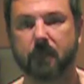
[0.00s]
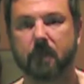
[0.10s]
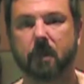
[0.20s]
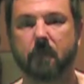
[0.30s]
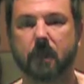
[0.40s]
You
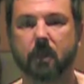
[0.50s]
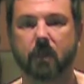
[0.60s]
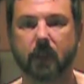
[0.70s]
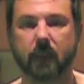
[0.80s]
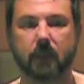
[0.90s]
don't want to
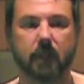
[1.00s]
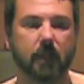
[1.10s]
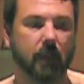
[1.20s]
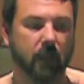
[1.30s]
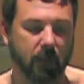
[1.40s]
cook it
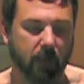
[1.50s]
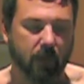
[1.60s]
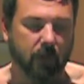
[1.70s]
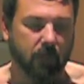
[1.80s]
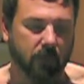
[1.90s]

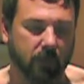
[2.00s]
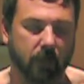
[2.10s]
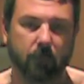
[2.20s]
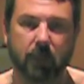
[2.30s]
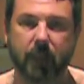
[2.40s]
in
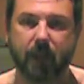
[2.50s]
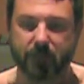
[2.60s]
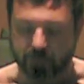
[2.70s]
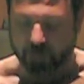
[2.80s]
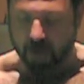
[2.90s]
a really
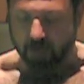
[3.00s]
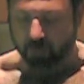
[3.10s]
heavy style.